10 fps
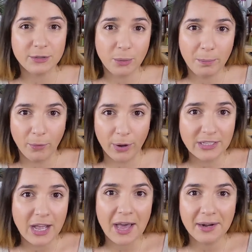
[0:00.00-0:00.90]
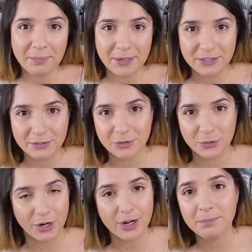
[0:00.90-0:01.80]
to a boil, add a pinch of
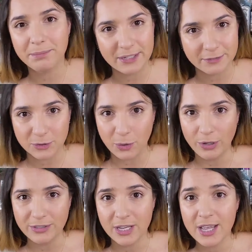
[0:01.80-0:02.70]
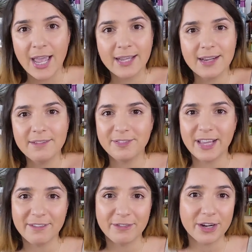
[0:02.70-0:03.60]
sugar, bit of salt, and then
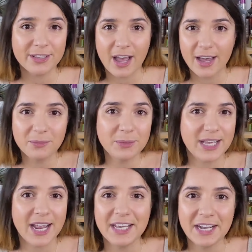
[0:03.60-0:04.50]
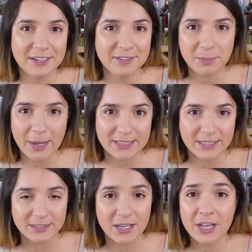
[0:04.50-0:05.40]
flavor that with any kind of
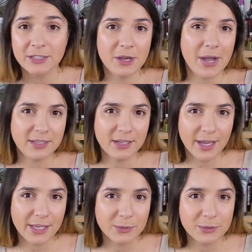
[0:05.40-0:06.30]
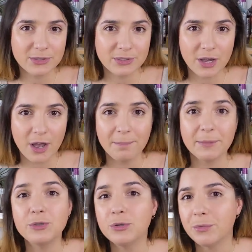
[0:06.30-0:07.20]
spices. So I think I used
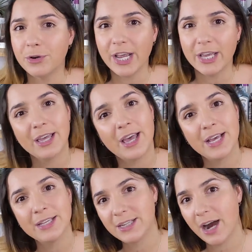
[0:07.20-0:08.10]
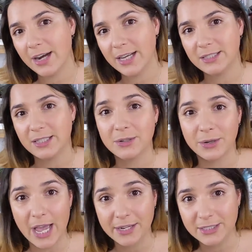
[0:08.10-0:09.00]
turmeric, star anise and
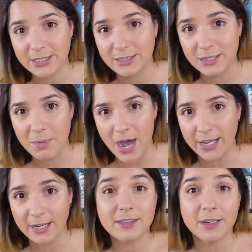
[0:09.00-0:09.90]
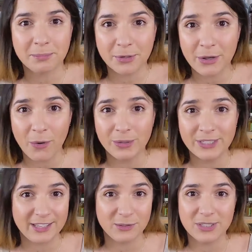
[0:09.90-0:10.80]
coriander seeds in mine. They're pretty
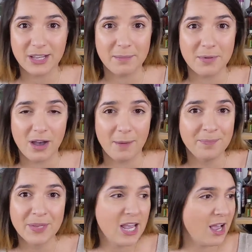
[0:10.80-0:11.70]
old. I used them a